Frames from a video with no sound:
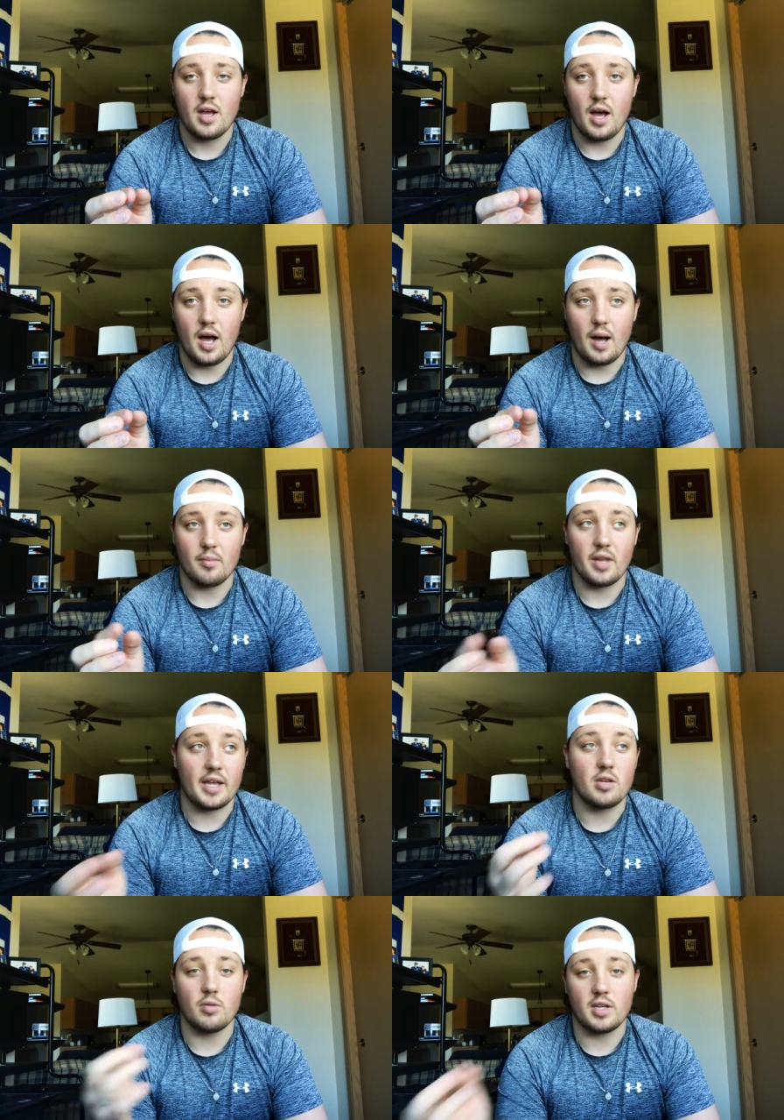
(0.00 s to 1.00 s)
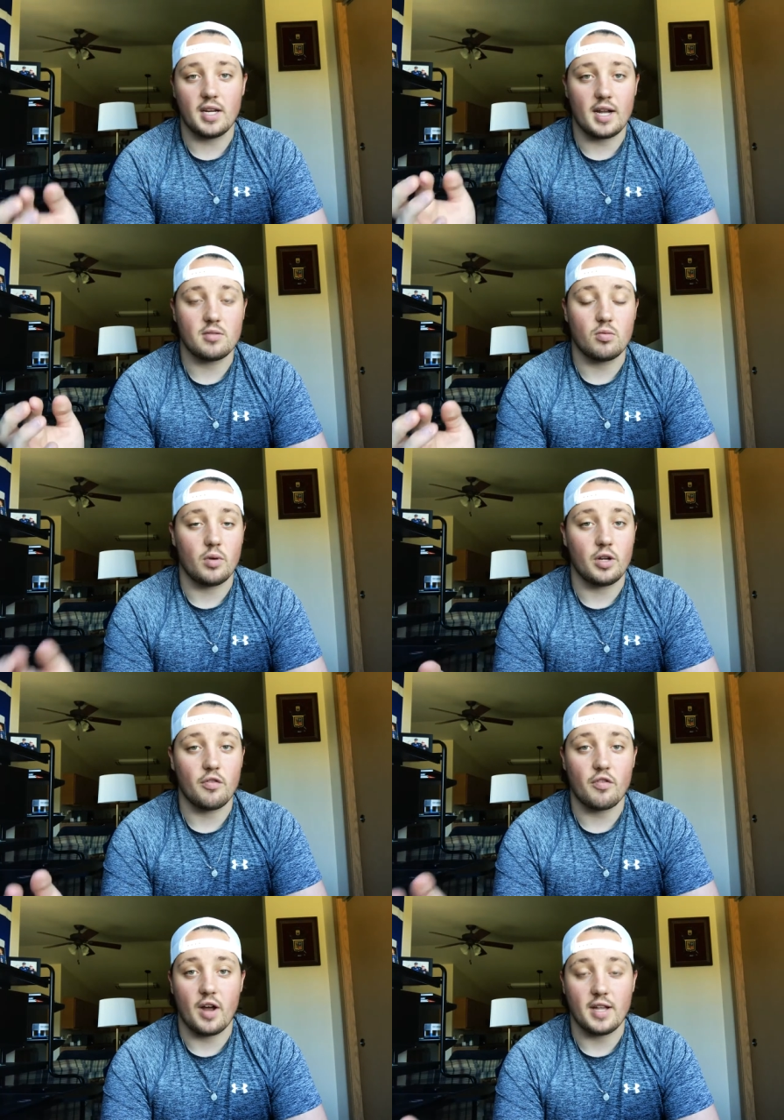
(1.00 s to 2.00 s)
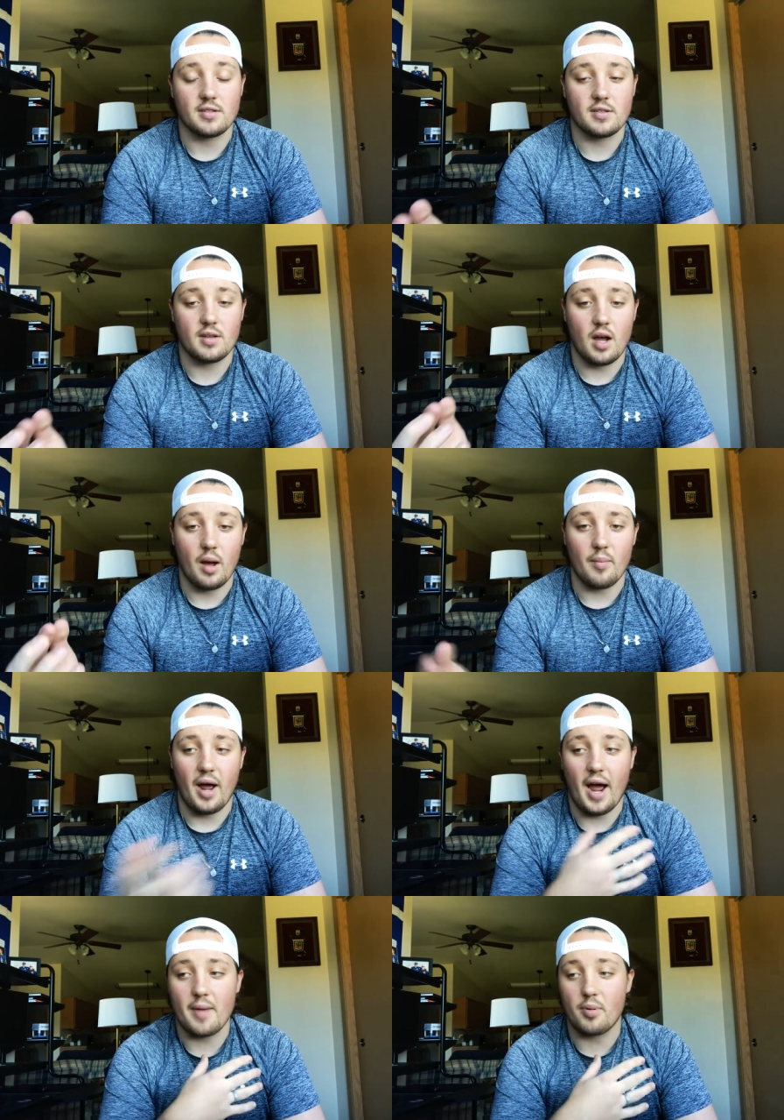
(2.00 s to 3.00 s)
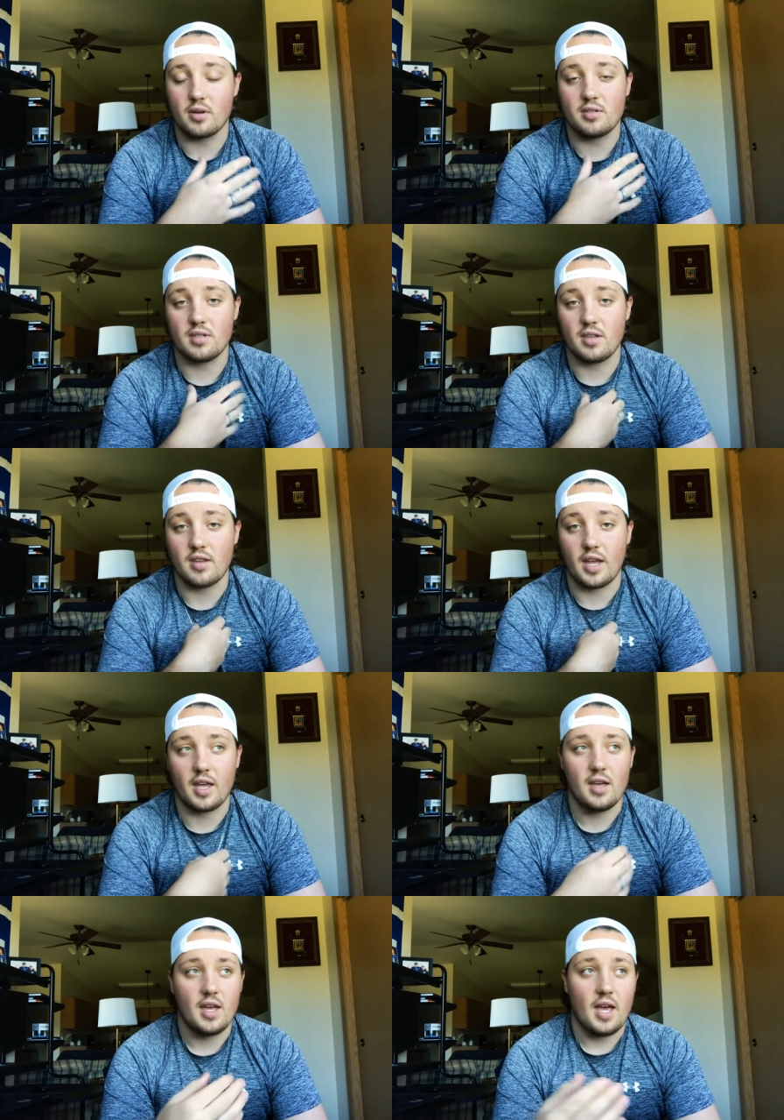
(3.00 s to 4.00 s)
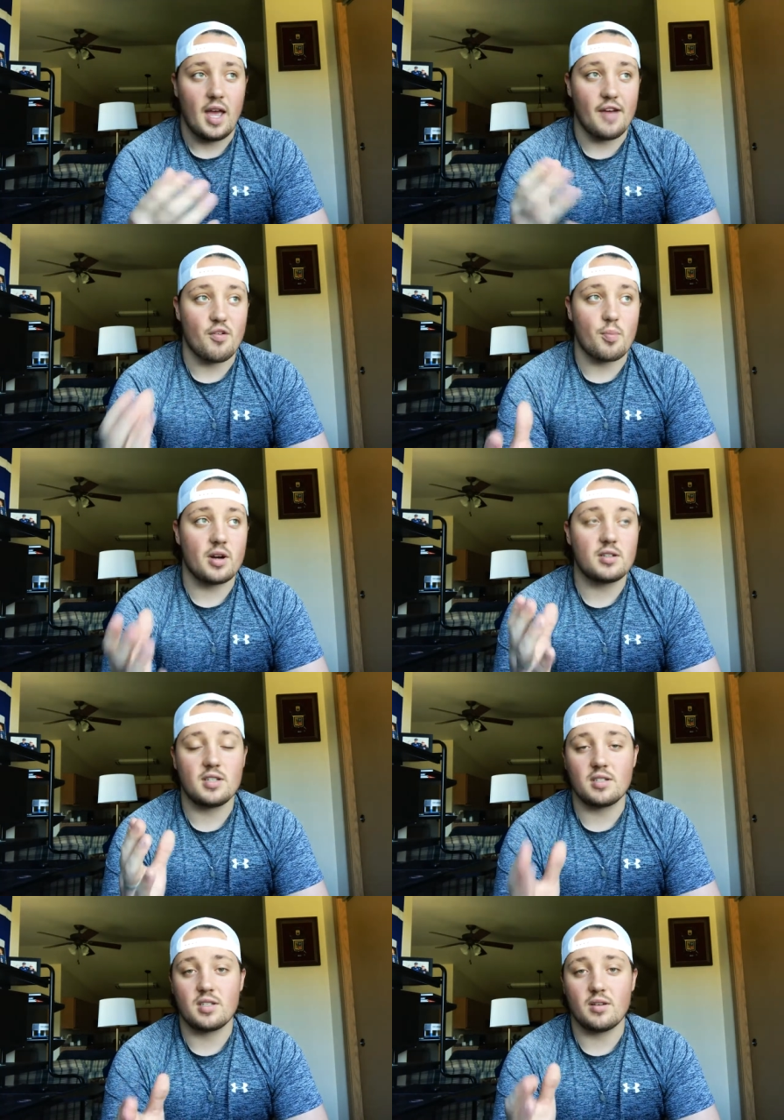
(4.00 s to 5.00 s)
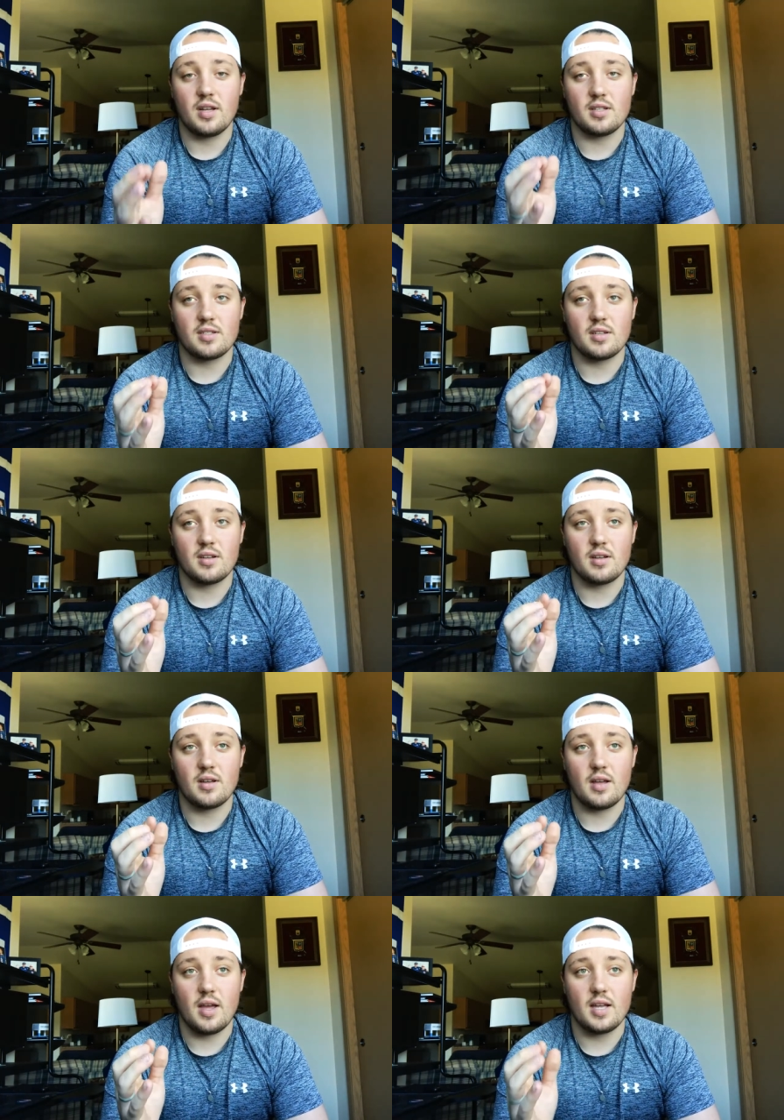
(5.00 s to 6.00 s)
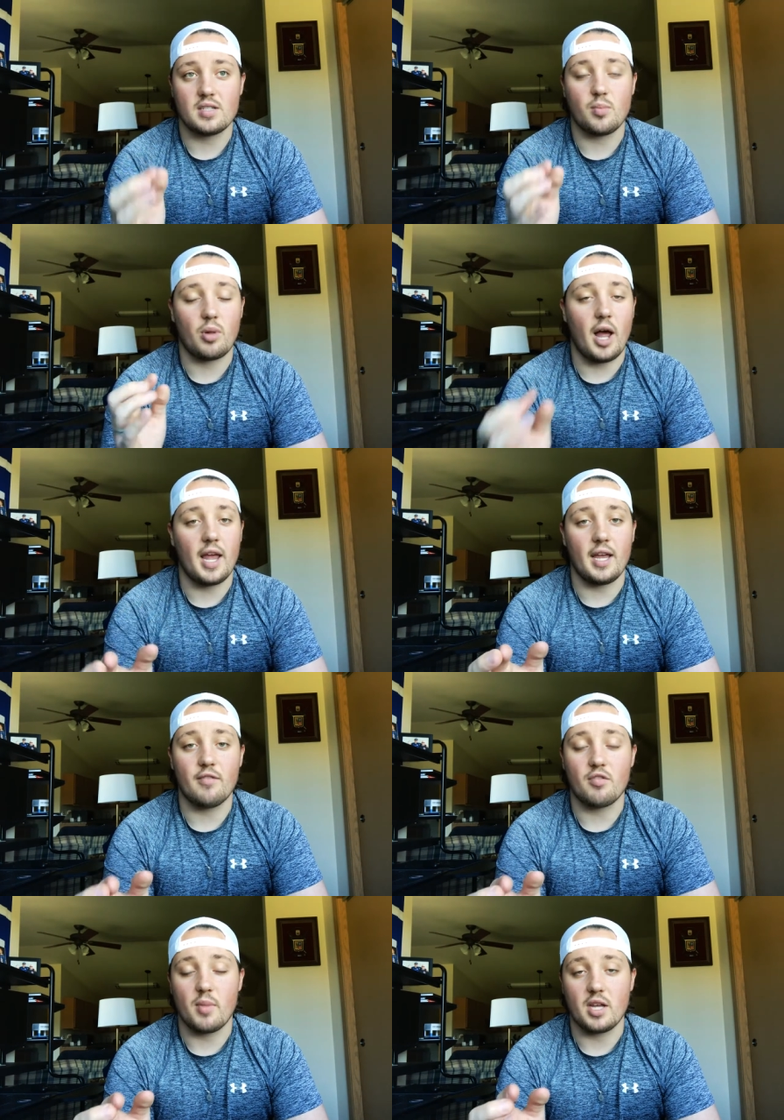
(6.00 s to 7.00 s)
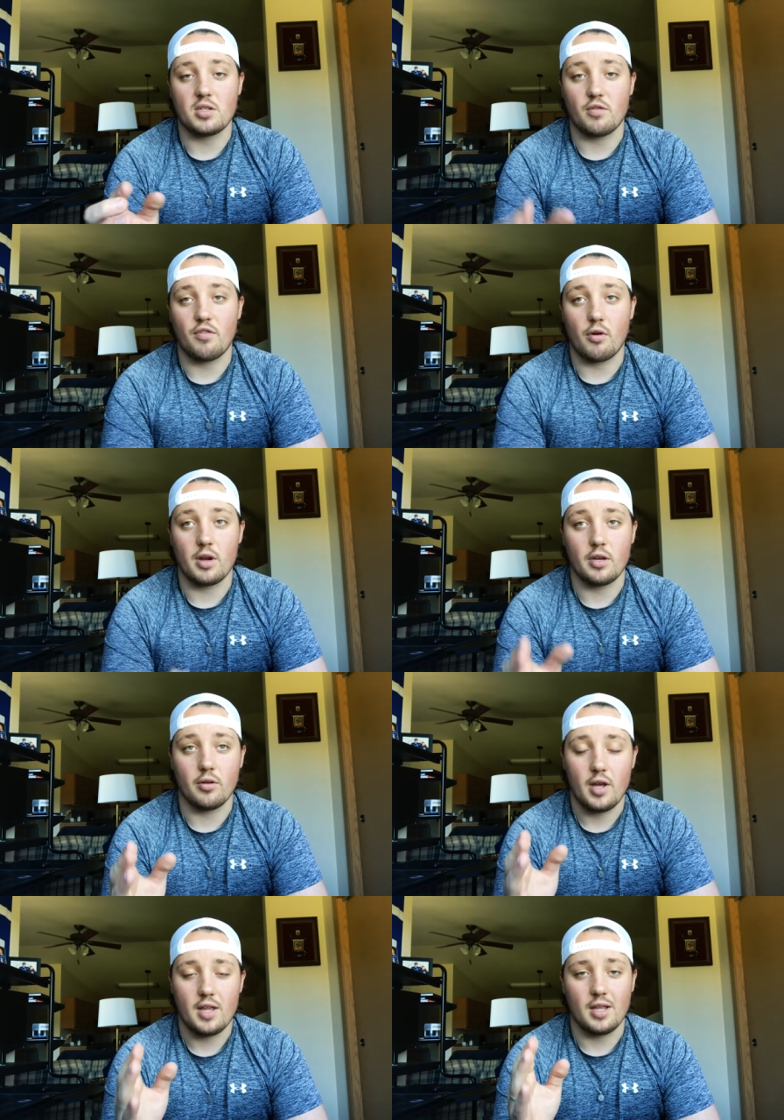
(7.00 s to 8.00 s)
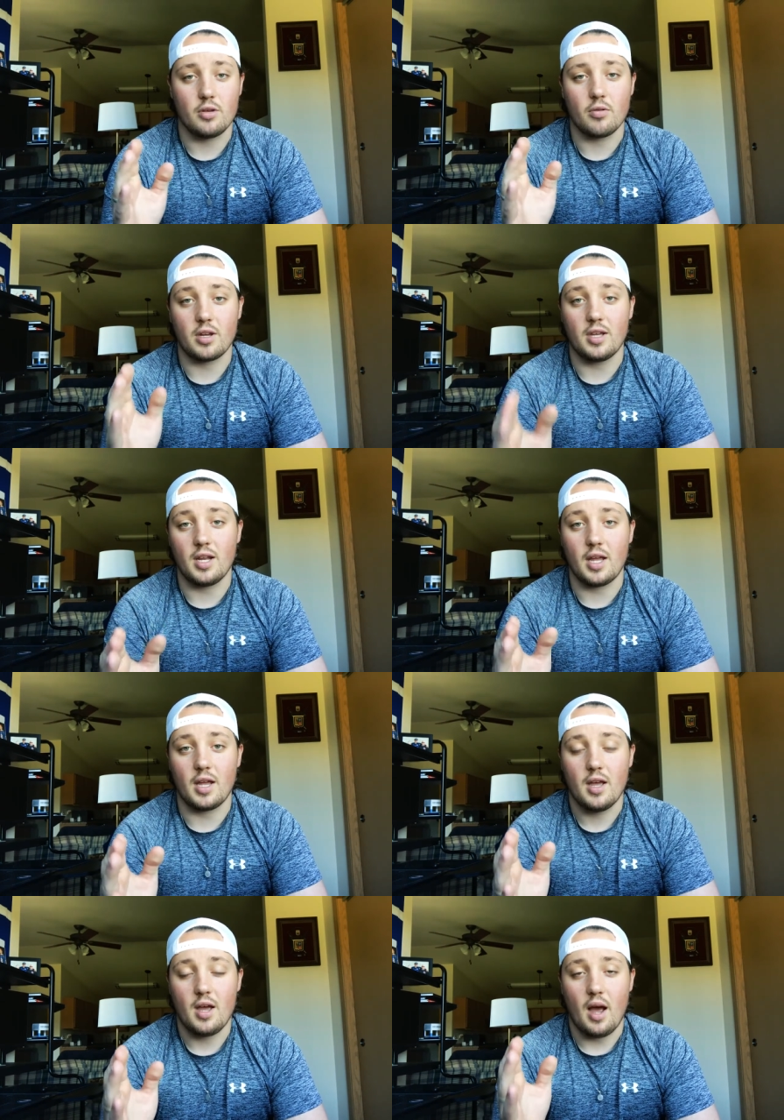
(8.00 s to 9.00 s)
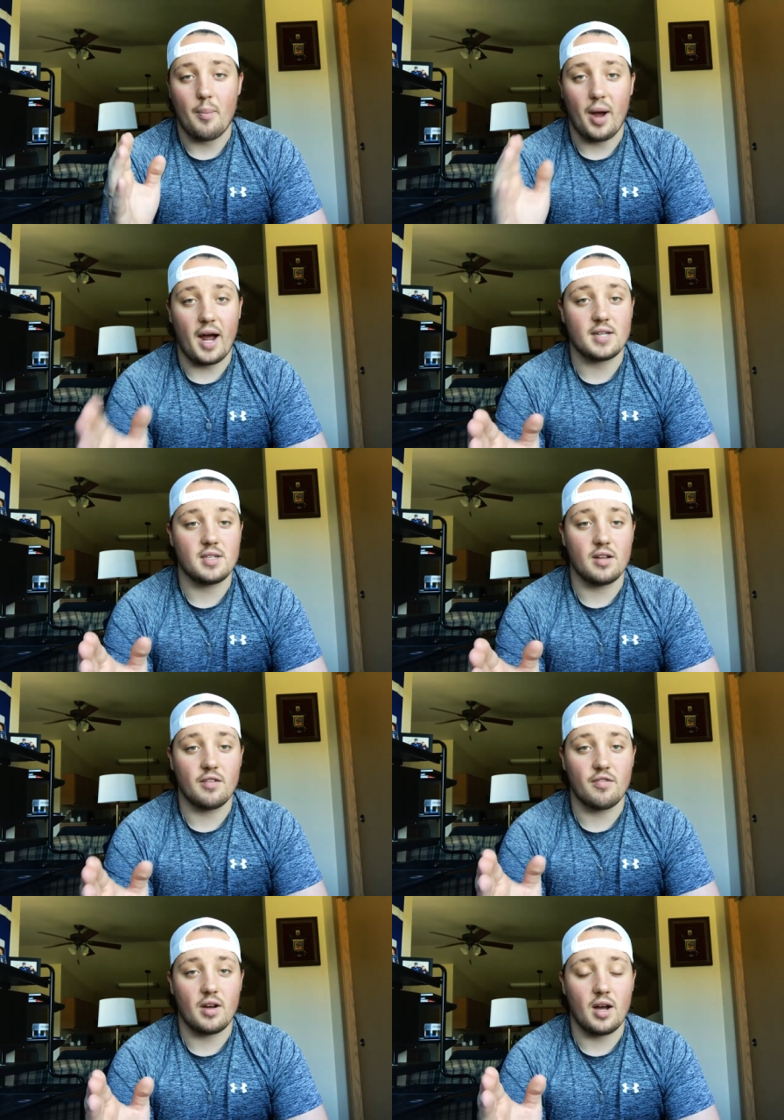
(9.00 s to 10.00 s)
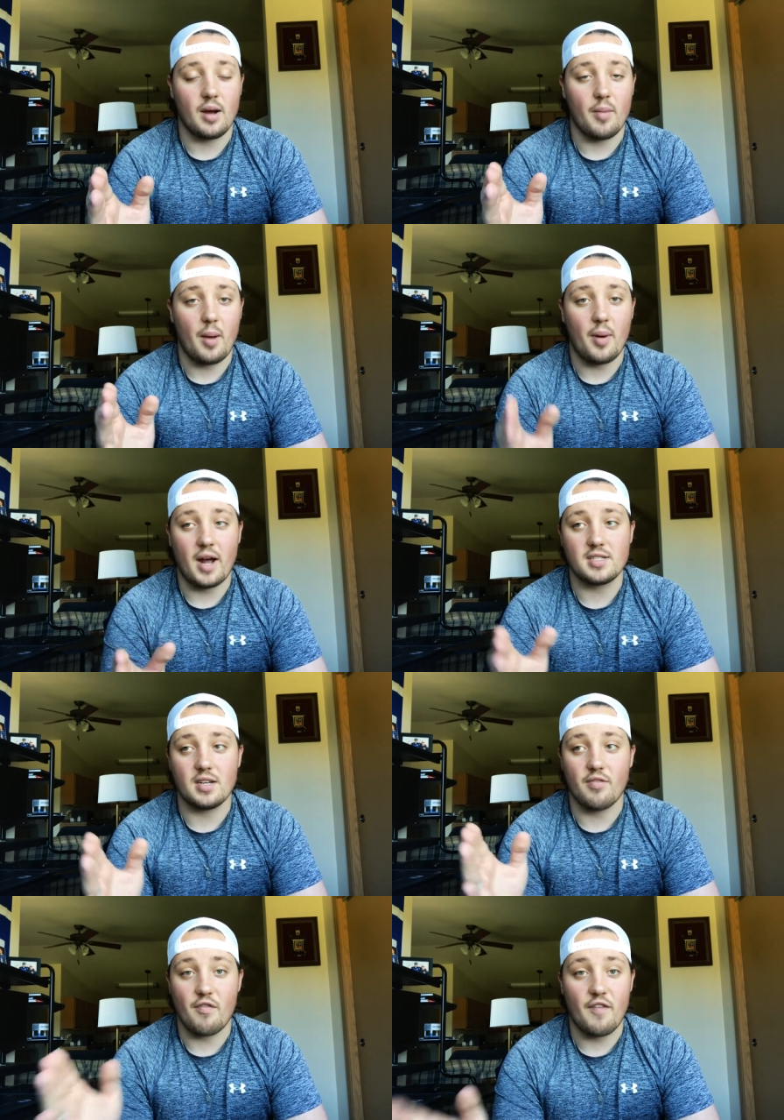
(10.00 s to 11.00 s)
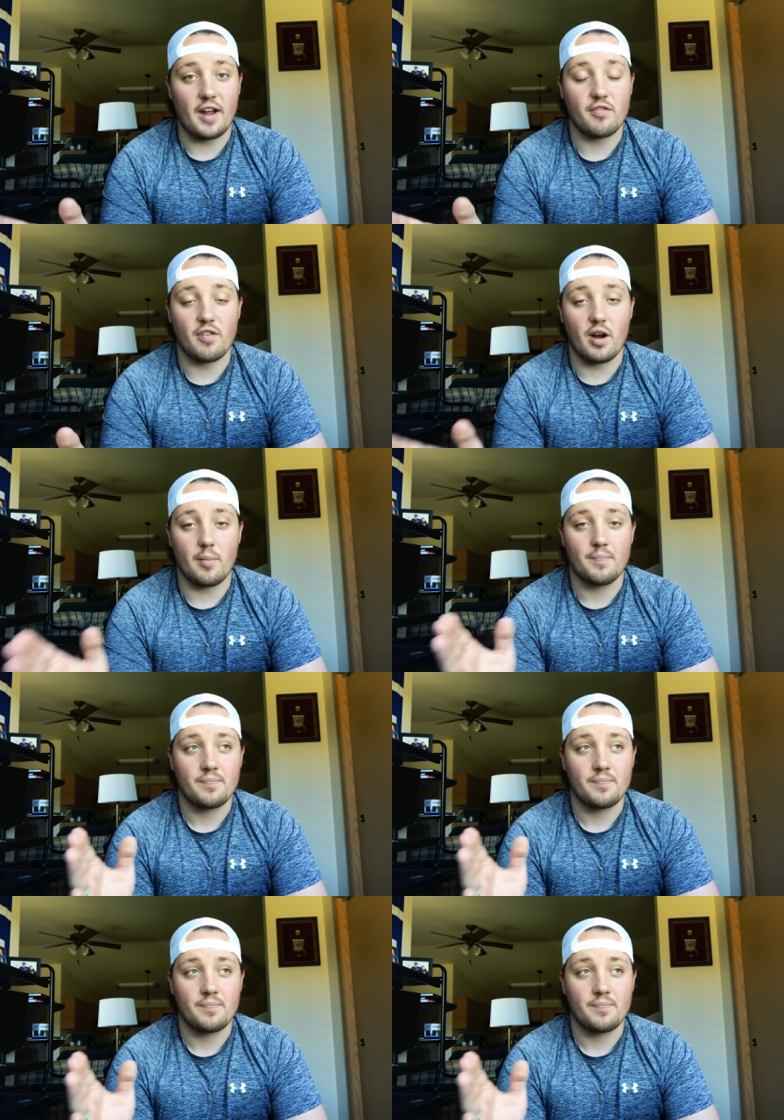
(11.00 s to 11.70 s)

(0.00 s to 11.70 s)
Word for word: um, like you would connect with one of your friends. Um, but I personally think if a person is is is supplying information for you that you are getting a positive um, a positive effect from